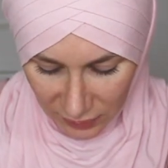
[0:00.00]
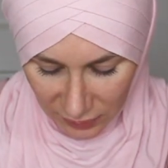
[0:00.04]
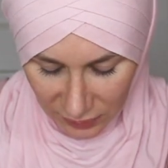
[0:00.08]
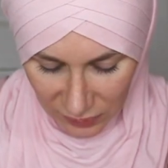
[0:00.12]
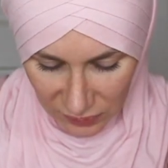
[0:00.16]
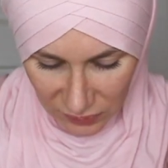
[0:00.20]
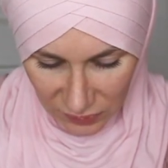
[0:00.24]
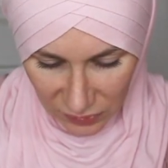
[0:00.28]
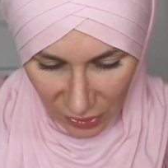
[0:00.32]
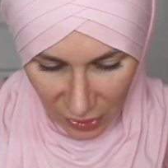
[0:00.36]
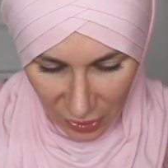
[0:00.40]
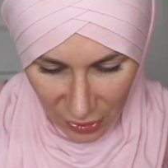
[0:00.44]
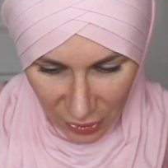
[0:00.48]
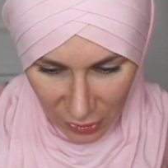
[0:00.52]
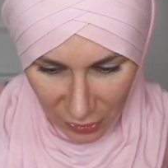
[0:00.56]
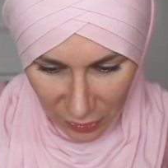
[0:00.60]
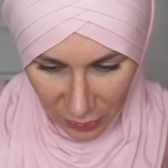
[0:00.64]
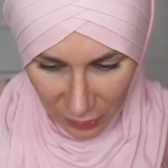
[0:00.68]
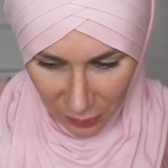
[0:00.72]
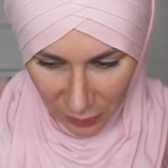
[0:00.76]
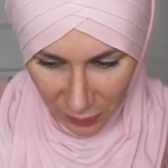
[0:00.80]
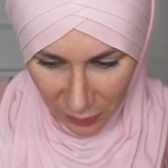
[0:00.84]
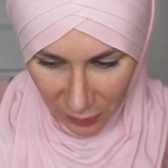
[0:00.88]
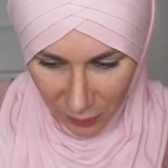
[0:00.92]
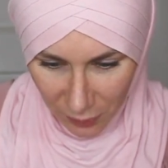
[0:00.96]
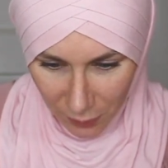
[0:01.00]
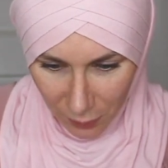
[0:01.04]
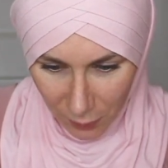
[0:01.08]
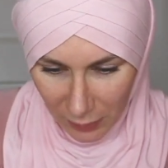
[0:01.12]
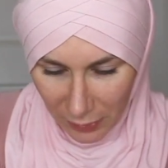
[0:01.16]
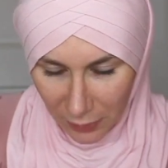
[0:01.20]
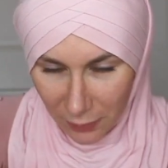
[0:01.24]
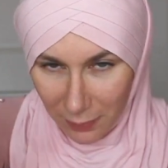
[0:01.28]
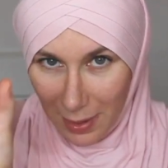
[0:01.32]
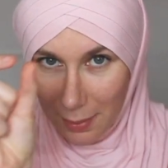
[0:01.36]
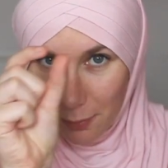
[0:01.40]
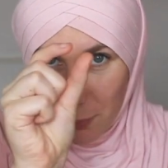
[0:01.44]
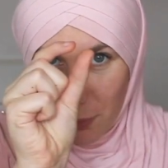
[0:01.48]
So
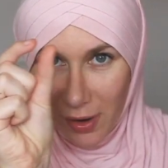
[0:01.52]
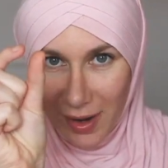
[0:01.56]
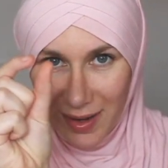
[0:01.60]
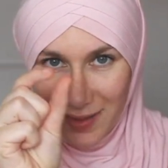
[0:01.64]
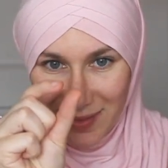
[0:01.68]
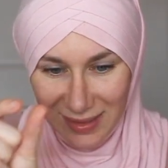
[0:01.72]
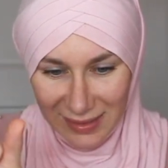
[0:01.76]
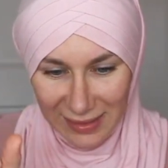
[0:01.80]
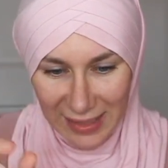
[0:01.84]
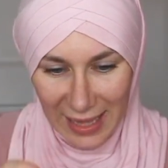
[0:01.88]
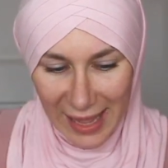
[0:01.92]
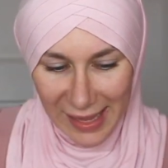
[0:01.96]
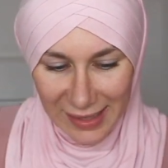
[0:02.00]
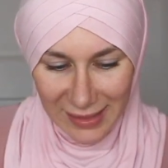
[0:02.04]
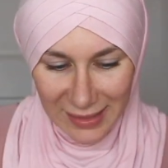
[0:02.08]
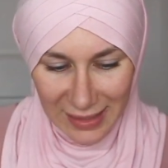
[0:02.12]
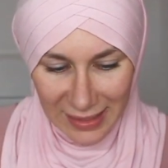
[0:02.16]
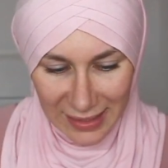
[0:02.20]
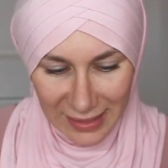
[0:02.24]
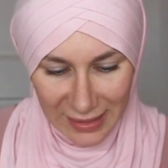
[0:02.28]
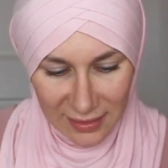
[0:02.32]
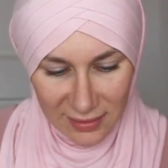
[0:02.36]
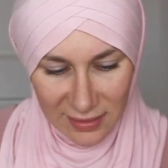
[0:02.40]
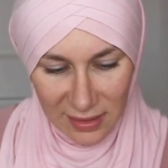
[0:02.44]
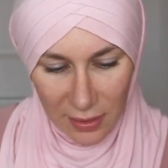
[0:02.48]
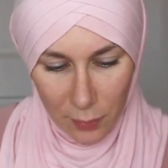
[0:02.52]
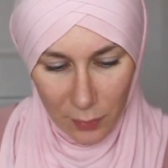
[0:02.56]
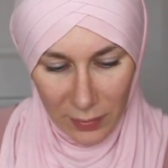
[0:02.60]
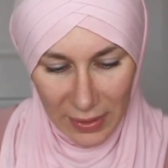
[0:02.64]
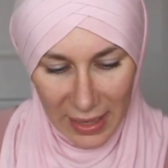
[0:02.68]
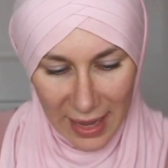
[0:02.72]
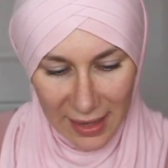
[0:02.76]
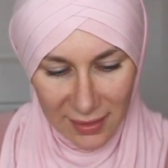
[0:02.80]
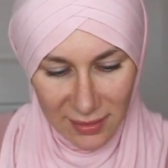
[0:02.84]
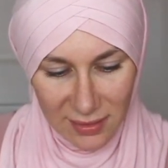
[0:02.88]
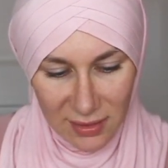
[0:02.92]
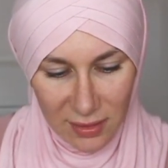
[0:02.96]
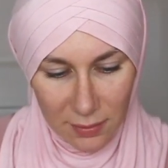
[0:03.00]
we were memorizing the endings, and we
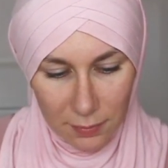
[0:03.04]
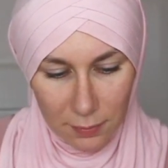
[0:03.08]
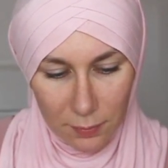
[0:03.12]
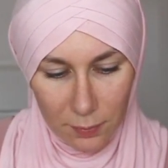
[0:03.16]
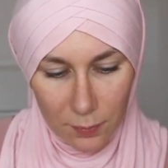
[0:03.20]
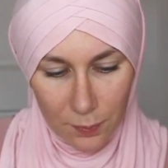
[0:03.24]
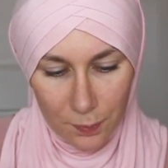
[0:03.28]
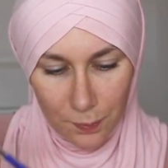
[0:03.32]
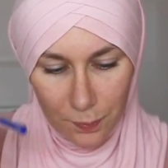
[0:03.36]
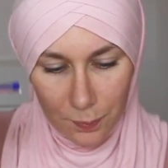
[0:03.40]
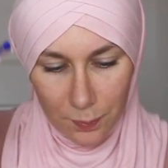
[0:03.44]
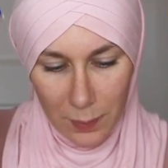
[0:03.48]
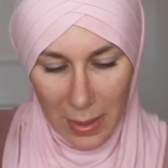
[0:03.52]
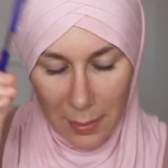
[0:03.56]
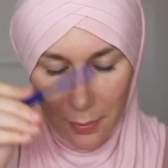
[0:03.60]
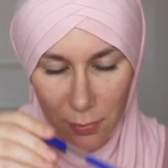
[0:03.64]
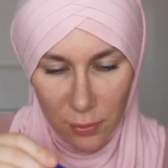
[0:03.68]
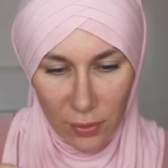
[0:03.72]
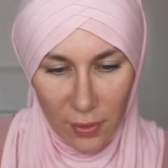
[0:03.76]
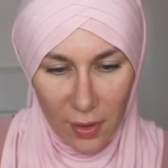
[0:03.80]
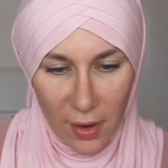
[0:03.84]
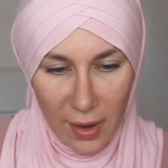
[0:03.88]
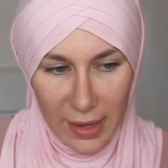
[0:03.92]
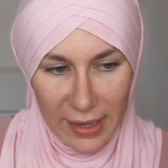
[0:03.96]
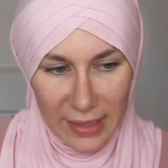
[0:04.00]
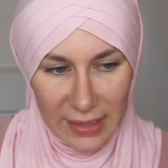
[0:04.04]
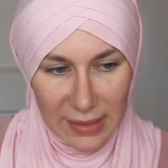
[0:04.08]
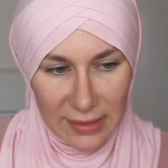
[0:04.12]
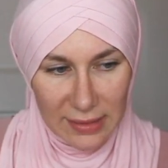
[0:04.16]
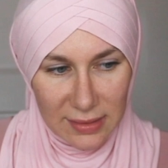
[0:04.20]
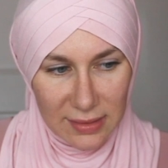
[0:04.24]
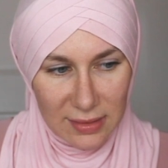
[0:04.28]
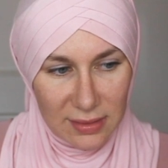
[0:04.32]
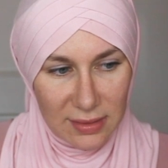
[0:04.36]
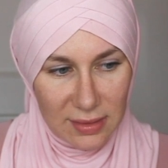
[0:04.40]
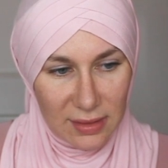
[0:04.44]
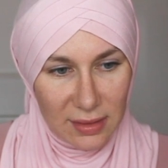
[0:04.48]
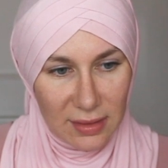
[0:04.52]
had to
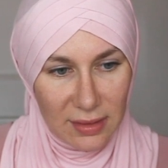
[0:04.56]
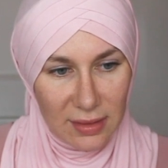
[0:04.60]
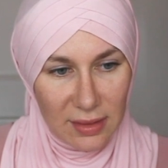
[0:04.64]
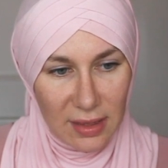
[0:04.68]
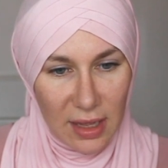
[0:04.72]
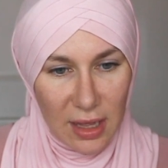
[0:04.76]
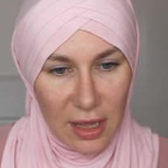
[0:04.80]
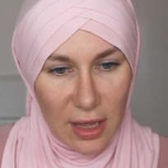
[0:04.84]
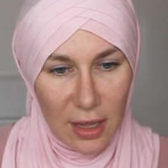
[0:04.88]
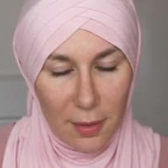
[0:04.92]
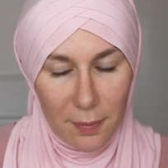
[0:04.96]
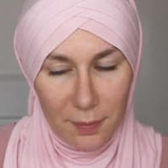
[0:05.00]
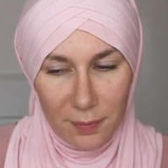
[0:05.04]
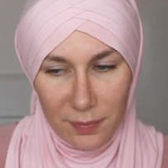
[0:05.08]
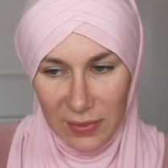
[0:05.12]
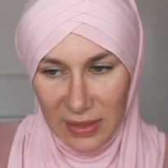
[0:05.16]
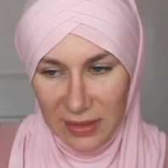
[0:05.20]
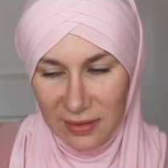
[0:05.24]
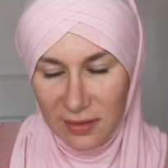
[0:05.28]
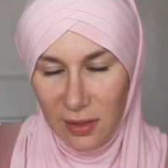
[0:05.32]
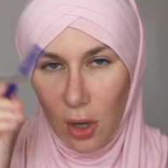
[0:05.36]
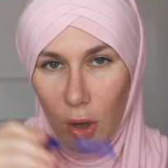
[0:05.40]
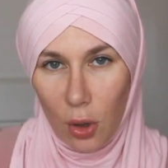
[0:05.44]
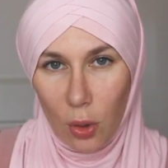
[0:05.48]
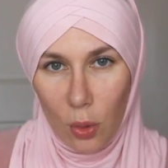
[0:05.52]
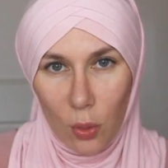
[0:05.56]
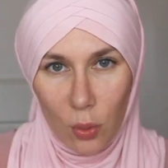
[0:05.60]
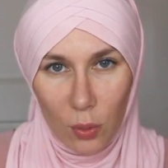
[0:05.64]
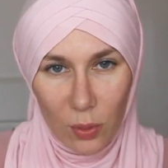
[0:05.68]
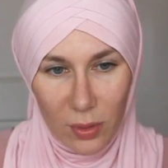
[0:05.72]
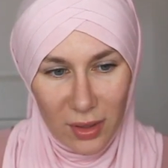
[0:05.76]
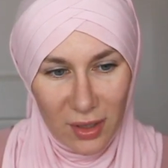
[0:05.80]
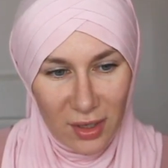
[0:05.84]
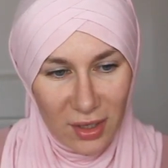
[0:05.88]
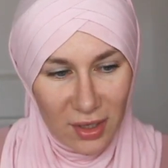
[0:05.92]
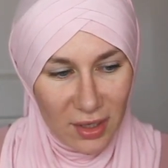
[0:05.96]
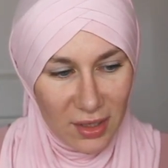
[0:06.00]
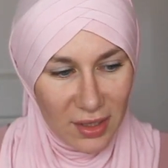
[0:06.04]
memorize this
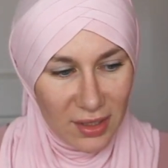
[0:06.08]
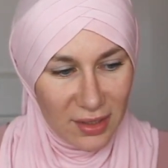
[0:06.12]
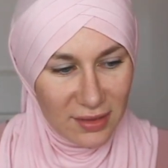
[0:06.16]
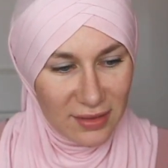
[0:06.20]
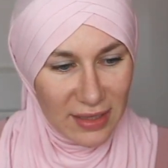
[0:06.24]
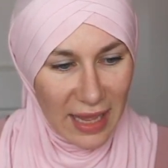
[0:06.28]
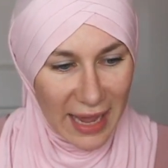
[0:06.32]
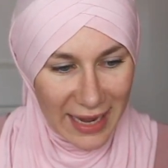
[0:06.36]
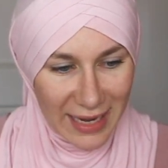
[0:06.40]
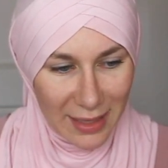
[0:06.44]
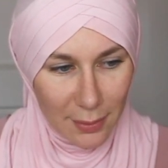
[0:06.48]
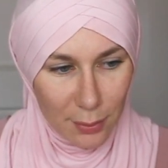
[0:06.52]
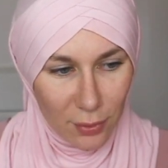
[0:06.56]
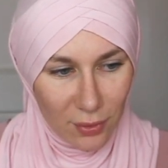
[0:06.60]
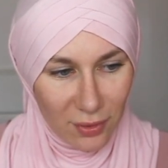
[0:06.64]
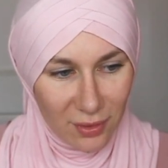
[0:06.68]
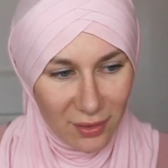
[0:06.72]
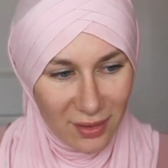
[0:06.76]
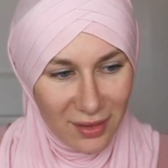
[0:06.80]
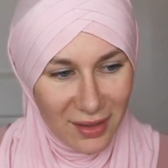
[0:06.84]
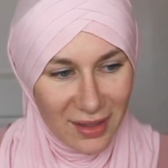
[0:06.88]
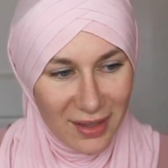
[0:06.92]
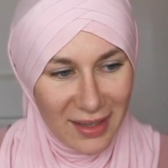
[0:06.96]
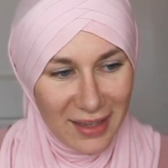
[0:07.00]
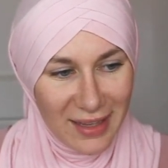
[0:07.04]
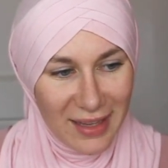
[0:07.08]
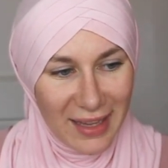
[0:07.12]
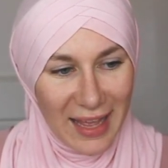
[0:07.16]
whole table,